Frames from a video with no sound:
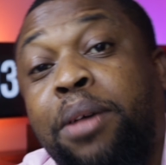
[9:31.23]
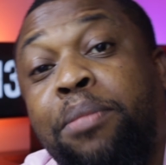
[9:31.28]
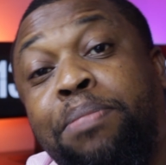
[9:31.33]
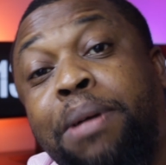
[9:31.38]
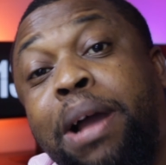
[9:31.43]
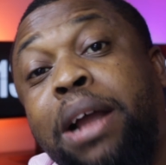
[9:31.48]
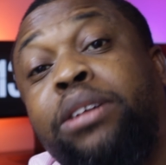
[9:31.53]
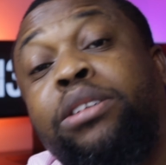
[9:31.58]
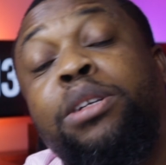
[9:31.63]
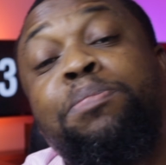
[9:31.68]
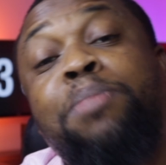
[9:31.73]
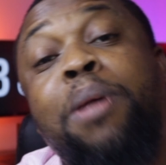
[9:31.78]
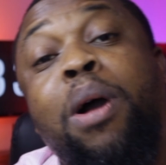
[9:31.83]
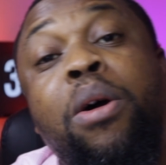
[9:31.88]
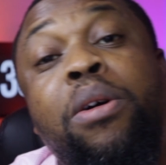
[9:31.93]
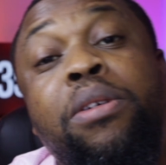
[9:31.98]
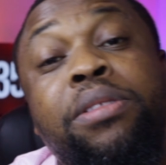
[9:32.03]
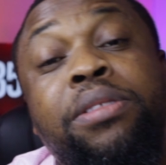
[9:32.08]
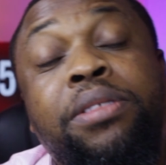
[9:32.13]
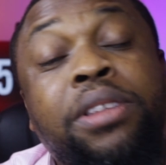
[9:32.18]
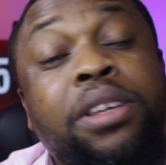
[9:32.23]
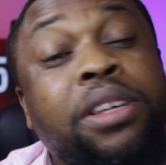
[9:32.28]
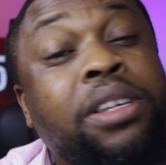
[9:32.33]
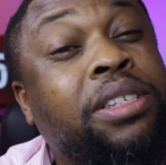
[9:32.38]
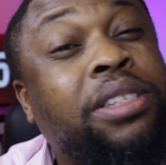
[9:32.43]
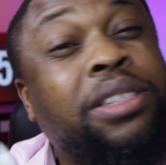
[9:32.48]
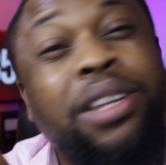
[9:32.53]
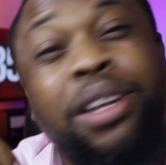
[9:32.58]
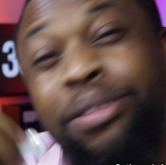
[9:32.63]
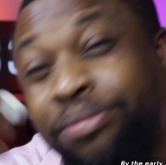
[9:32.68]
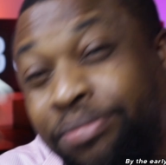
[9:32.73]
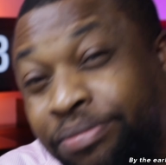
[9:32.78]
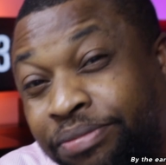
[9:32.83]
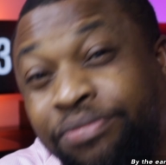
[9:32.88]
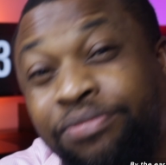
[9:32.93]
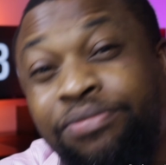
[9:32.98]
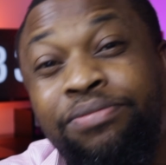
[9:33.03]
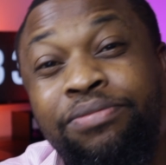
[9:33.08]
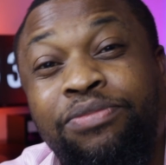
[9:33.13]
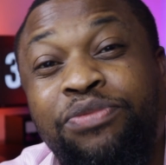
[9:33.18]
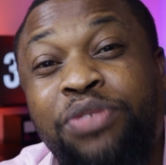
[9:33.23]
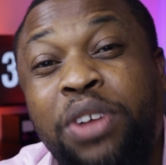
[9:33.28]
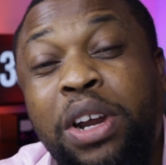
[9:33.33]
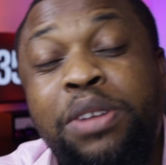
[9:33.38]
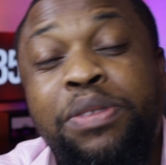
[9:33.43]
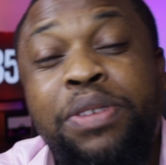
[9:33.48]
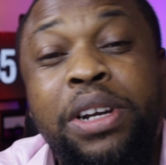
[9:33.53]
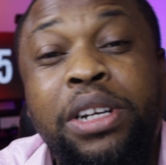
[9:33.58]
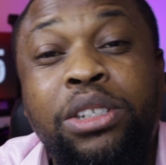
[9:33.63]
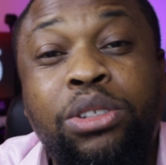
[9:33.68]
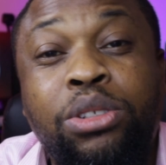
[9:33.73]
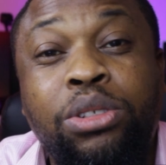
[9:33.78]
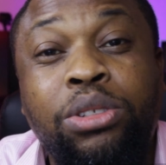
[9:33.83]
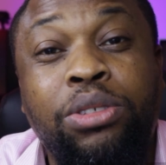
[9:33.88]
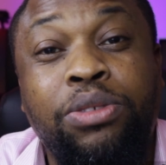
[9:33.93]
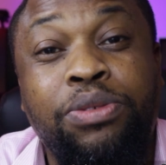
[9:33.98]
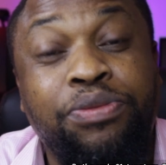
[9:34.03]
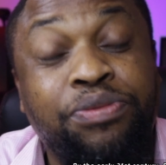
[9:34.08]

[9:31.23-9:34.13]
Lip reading: battery power on this, very, very good.